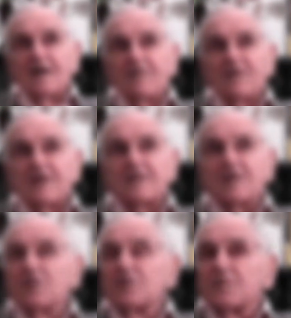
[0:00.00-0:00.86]
This
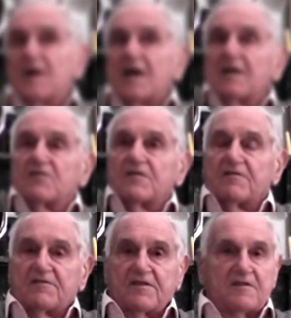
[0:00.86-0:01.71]
goes back to the
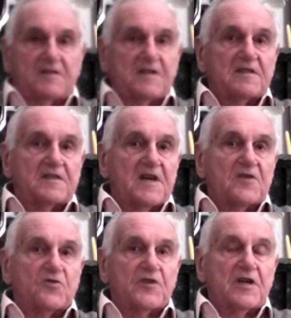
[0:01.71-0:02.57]
13th
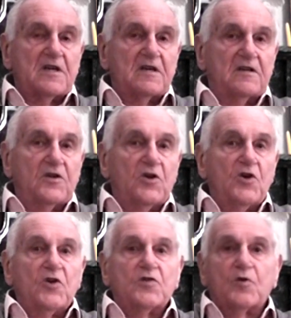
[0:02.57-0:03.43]
century,
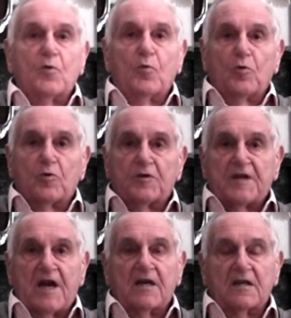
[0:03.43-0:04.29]
to a wool
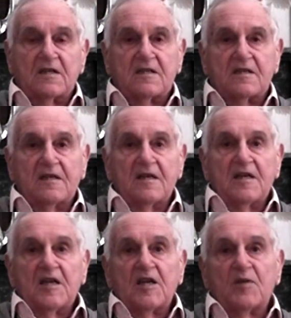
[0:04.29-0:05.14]
tax
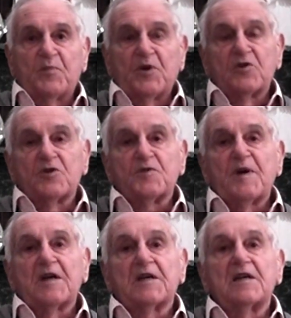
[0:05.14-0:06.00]
imposed by